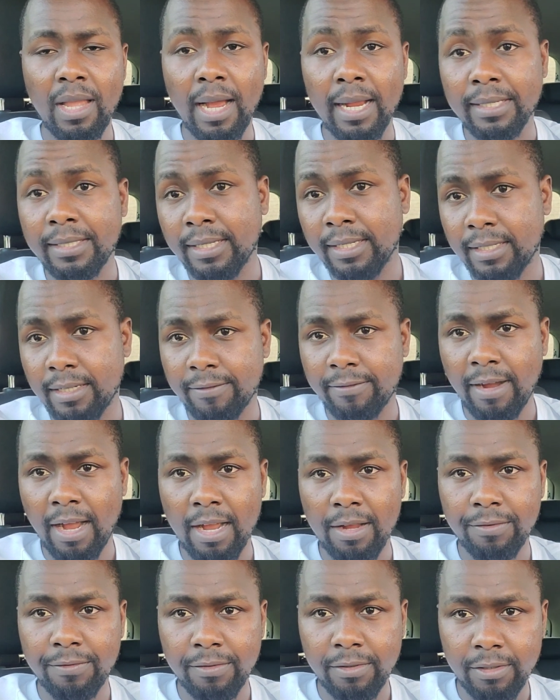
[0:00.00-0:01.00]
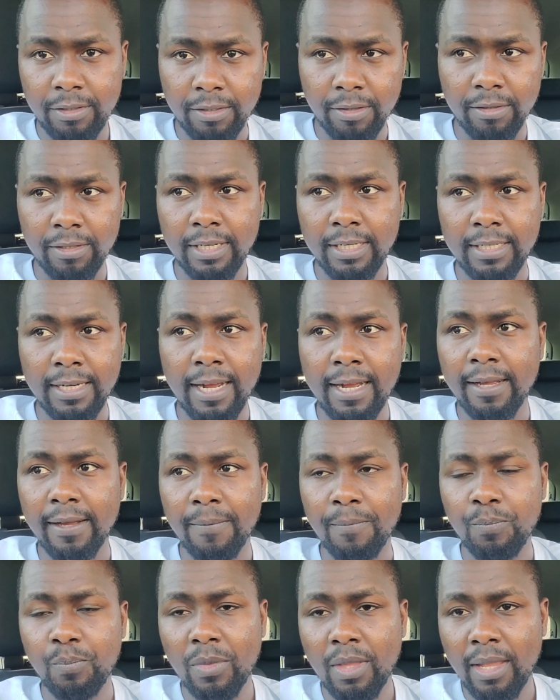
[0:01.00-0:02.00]
at 65 you should
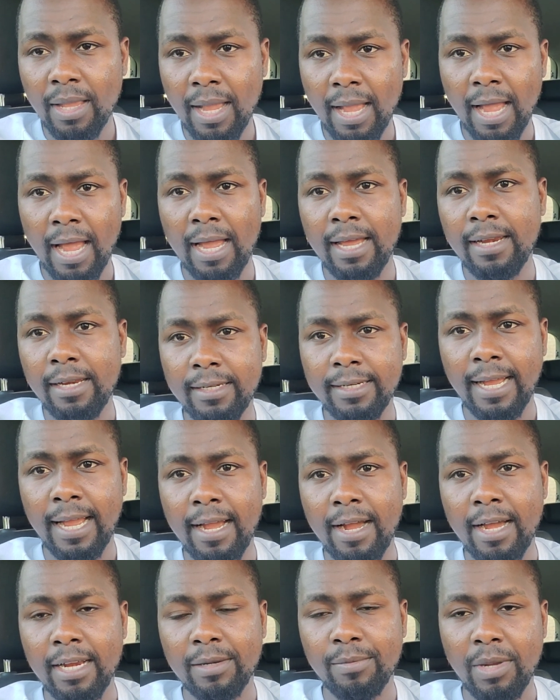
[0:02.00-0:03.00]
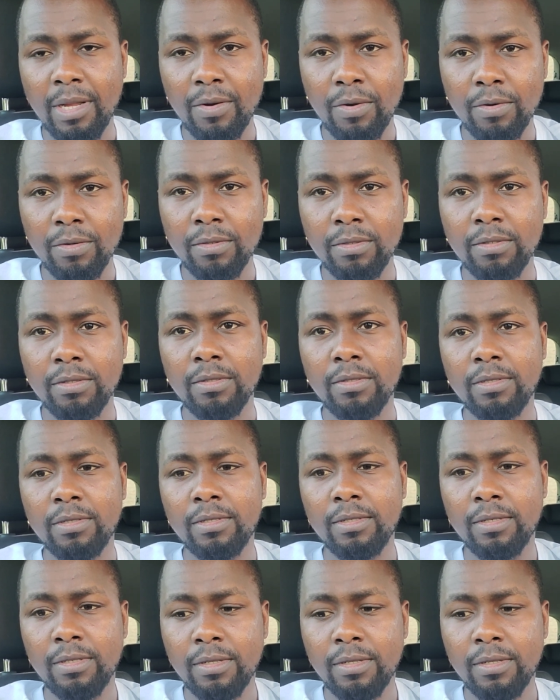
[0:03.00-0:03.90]
retire. I retire at my own,